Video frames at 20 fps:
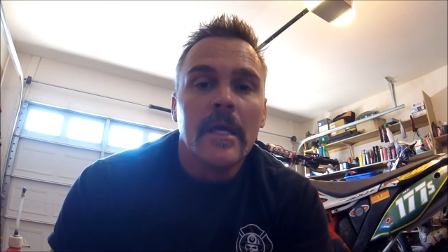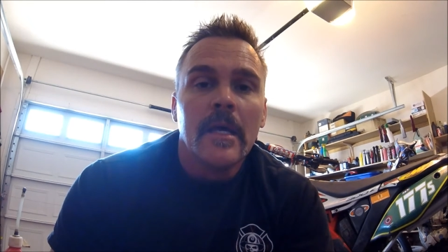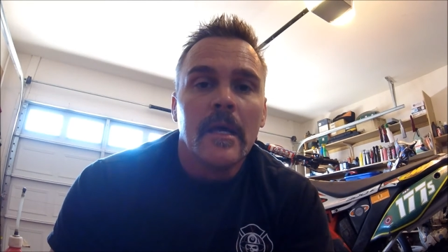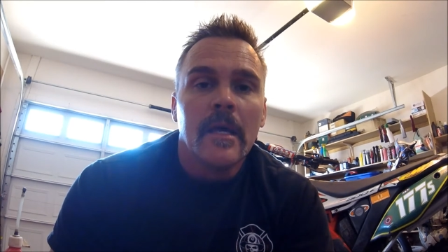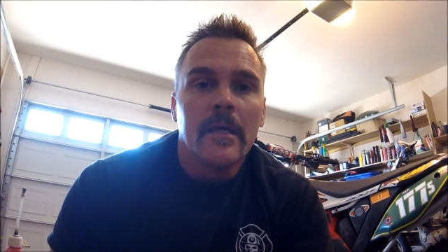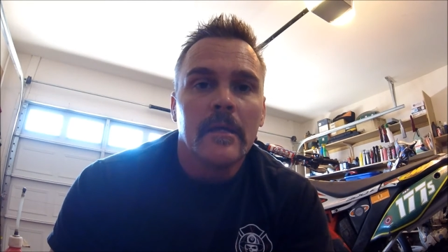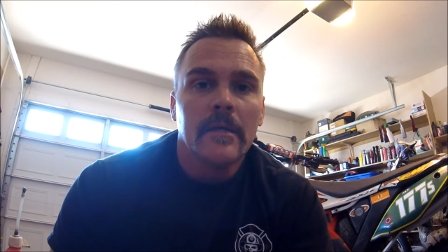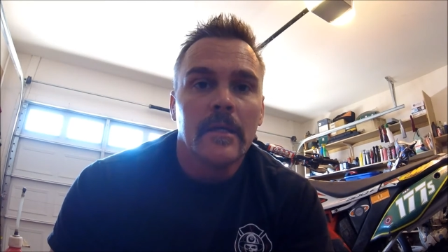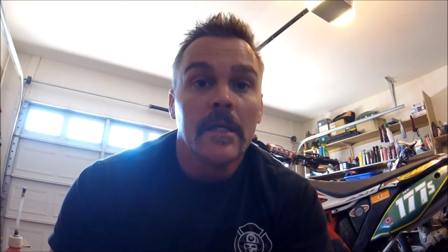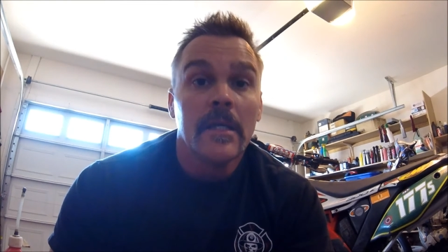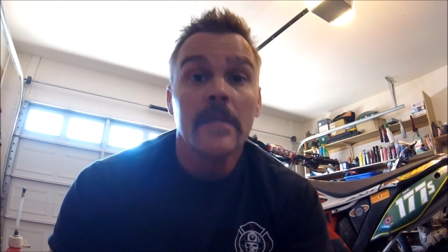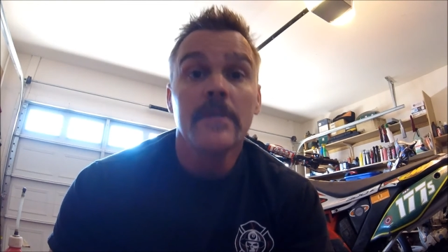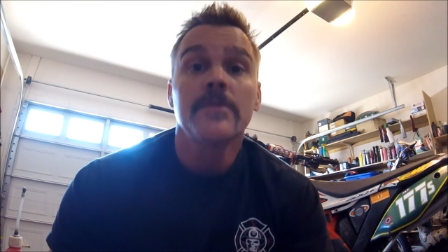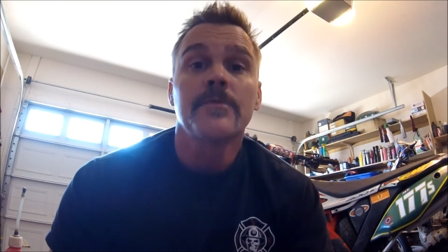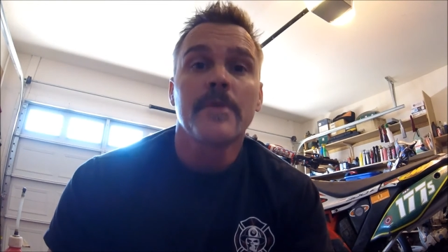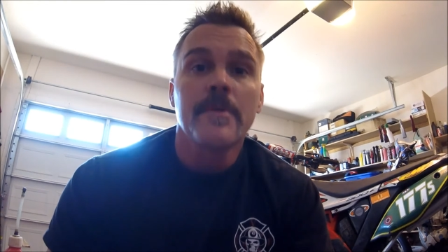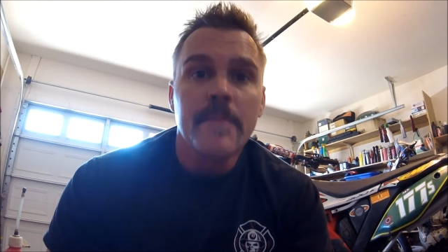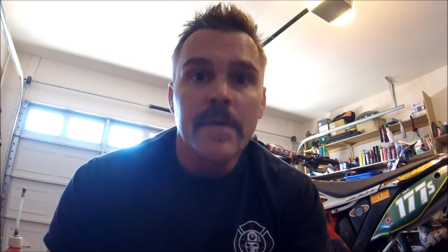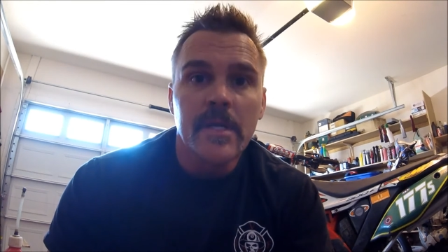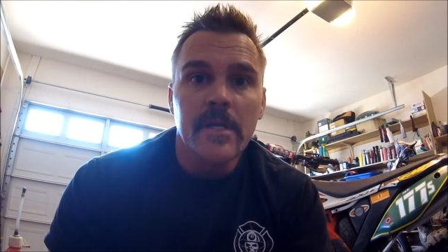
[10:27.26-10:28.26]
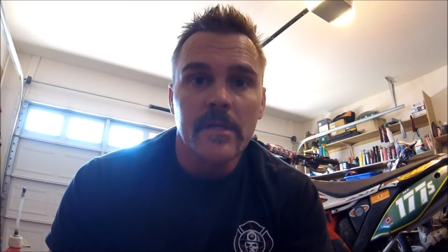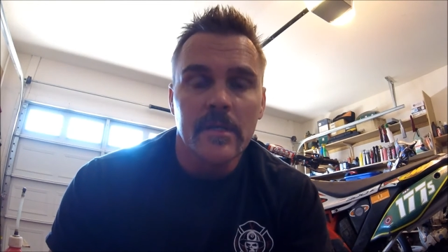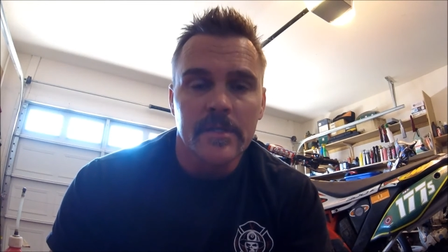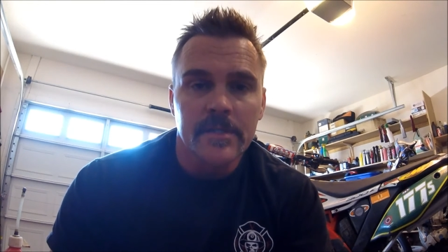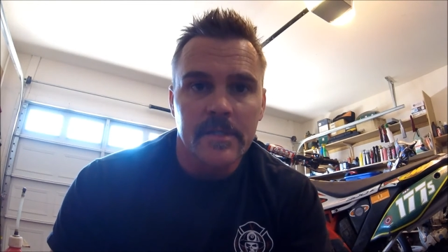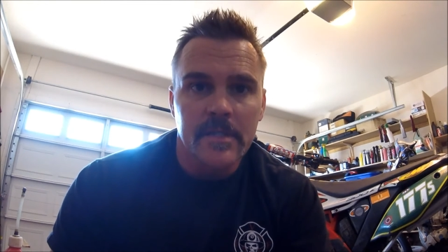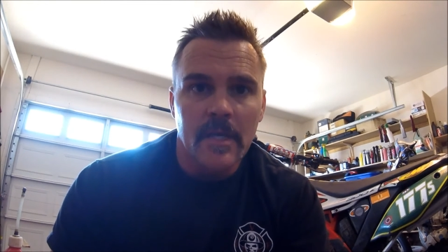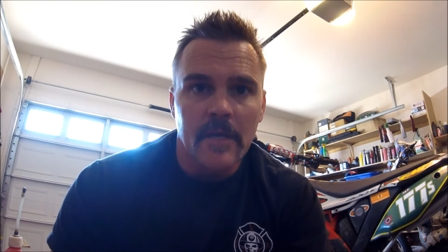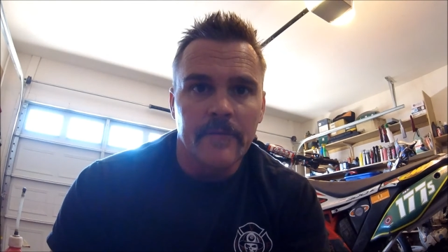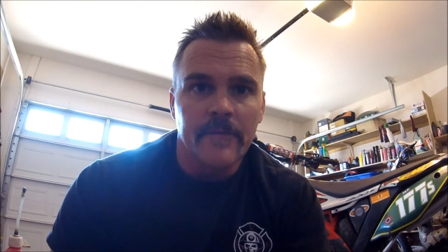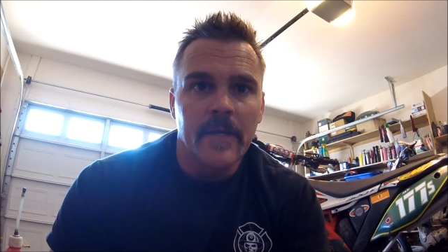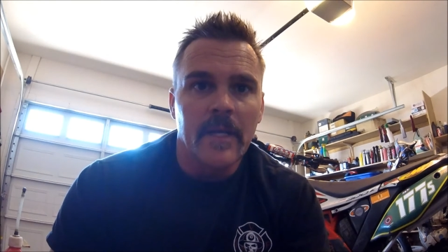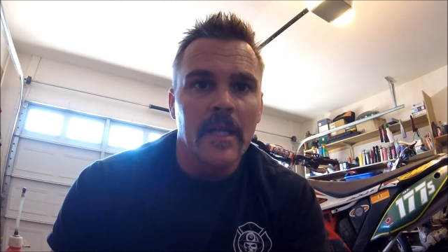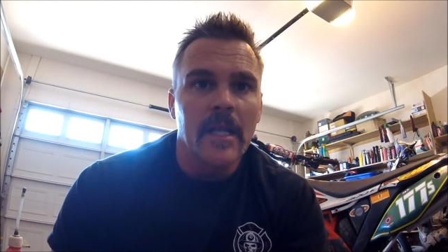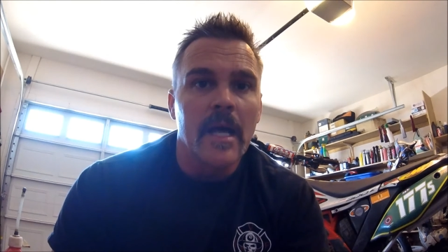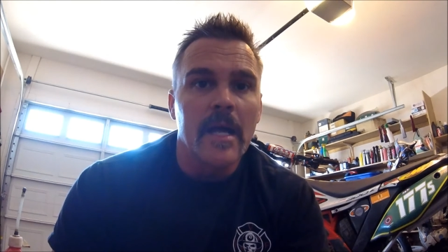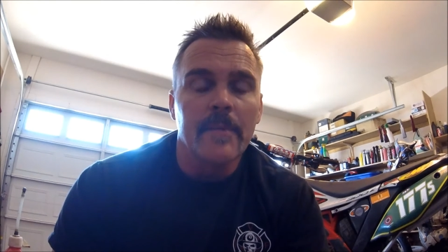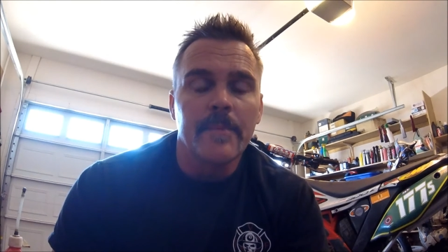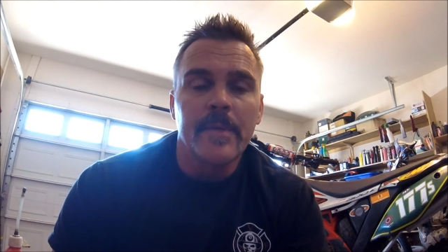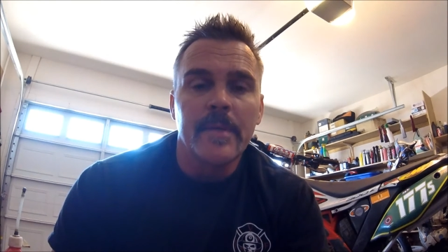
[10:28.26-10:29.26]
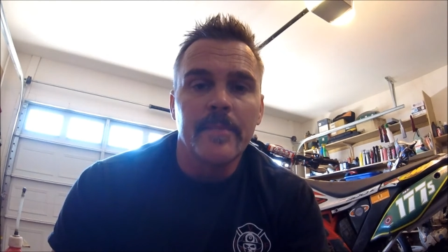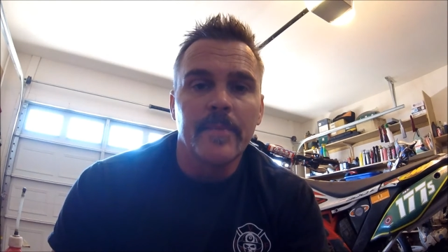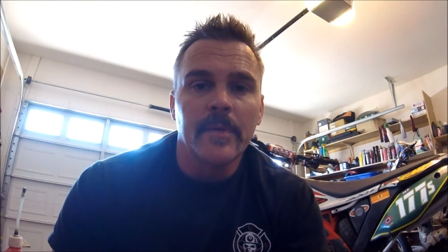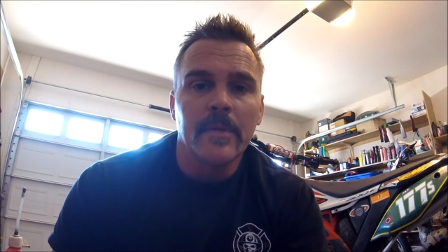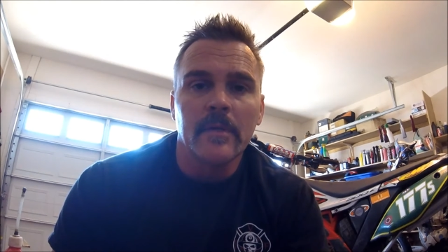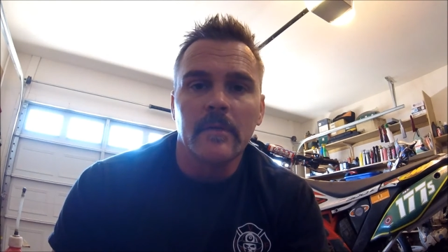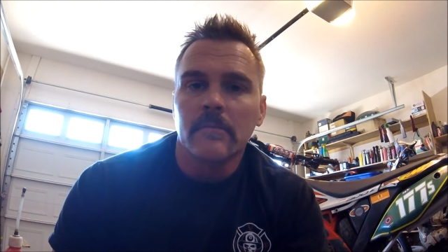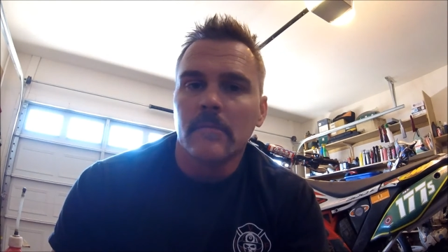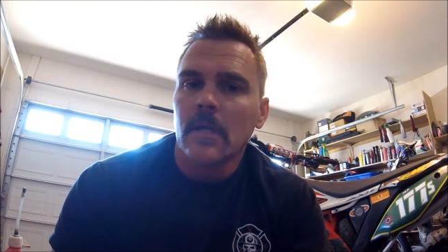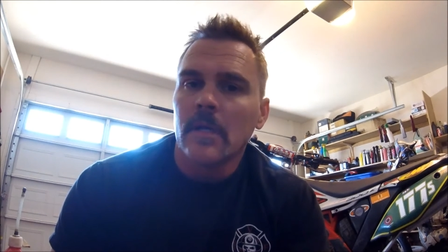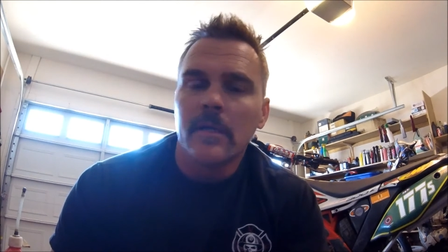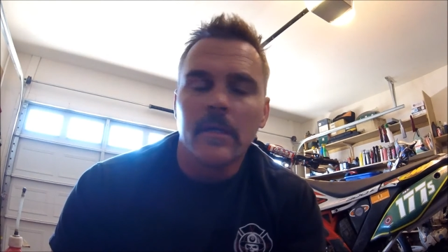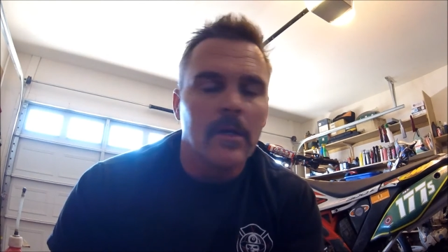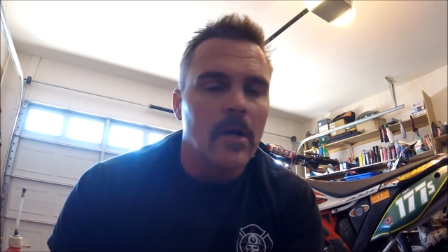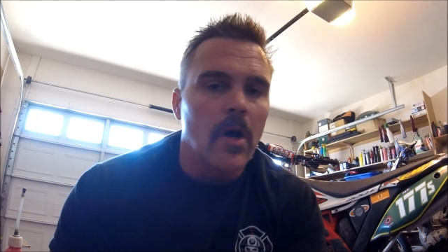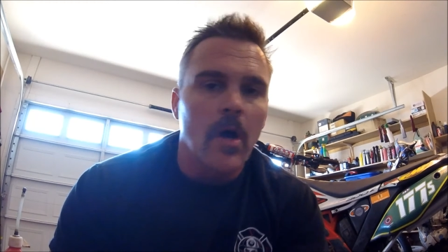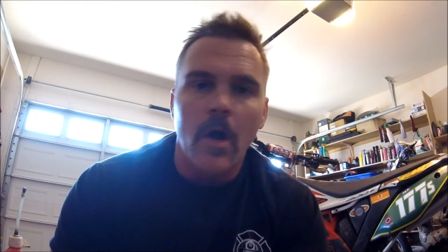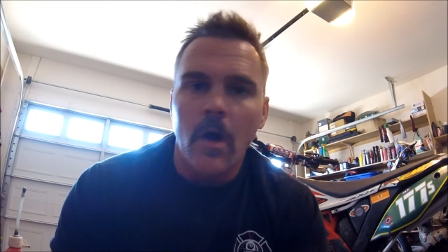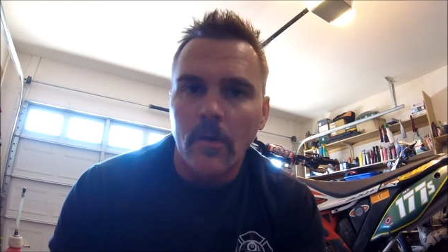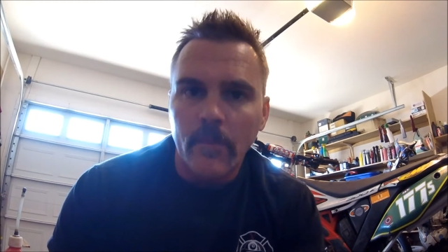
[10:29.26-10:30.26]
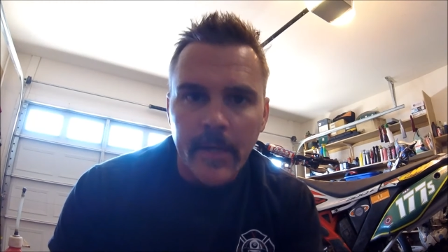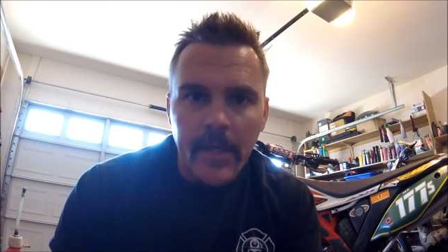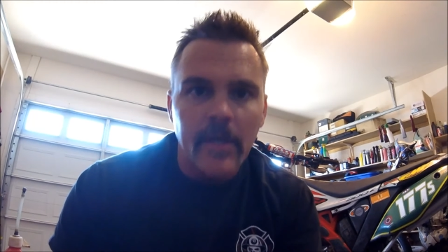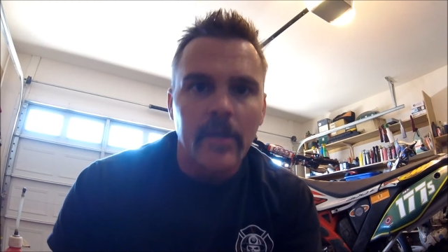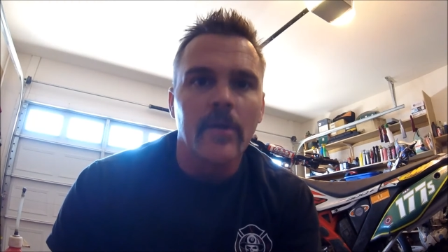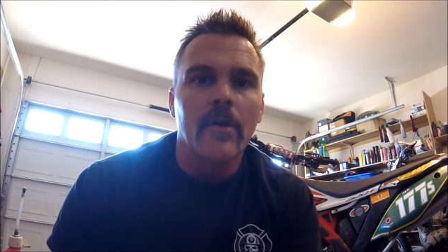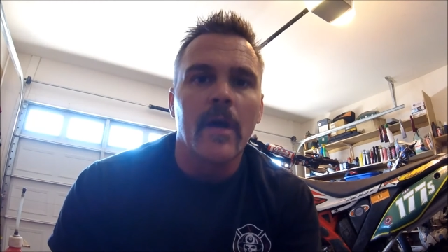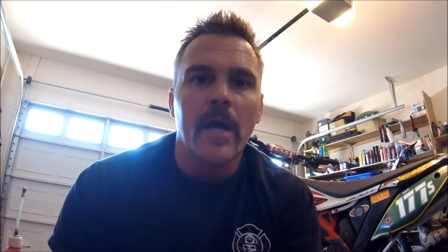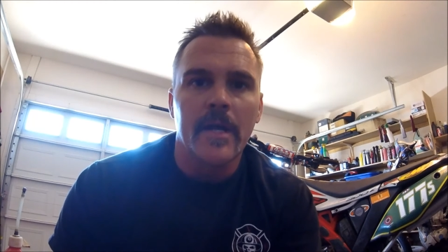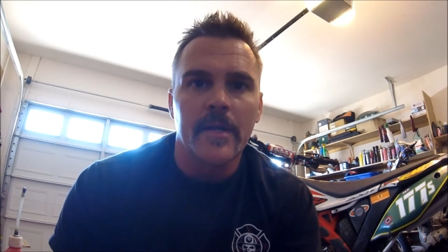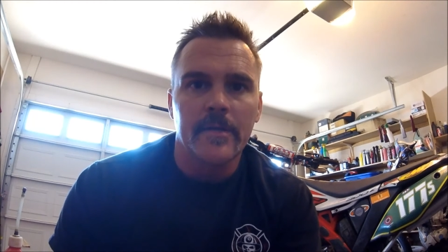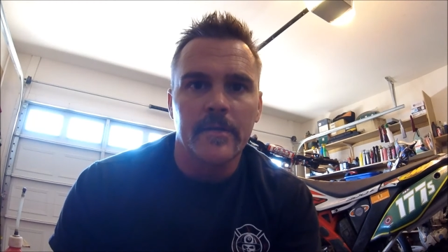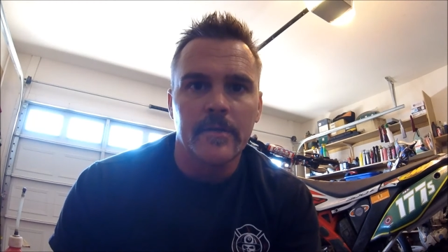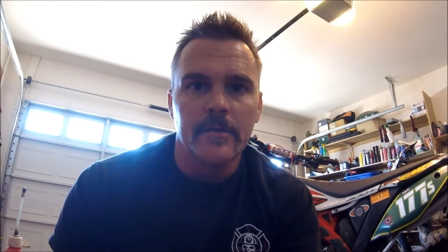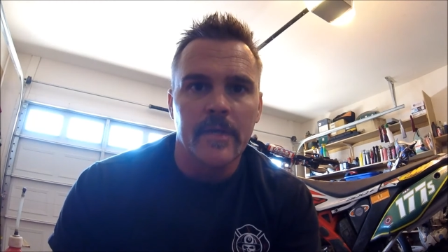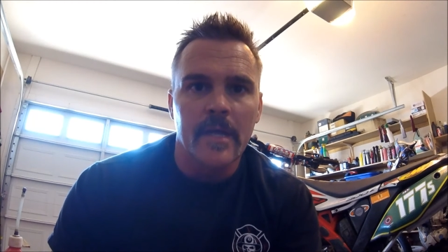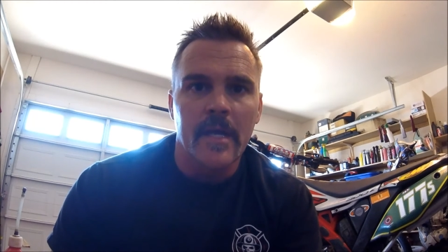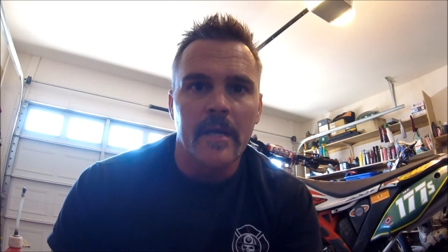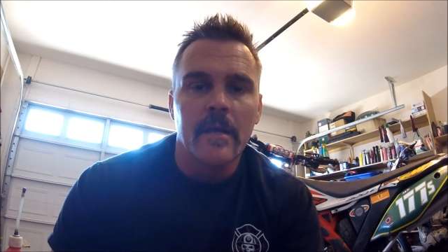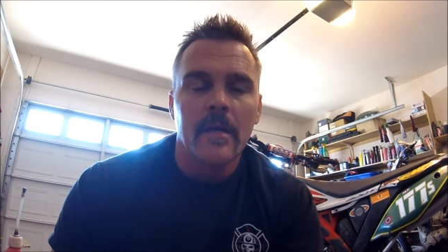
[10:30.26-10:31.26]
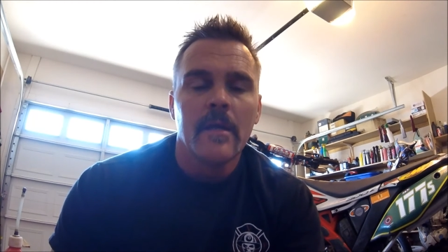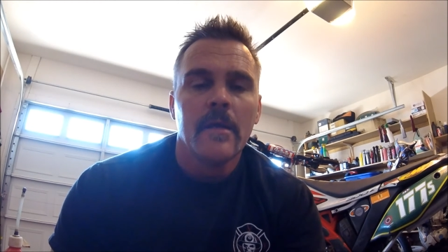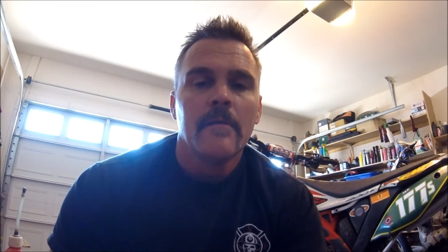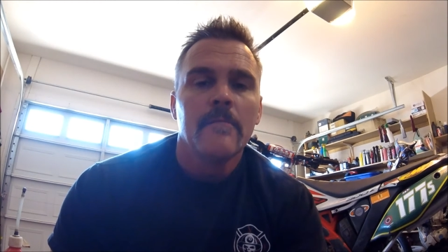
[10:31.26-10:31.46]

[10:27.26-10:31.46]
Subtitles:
It is remedial stuff, and a lot of people already know how to do that.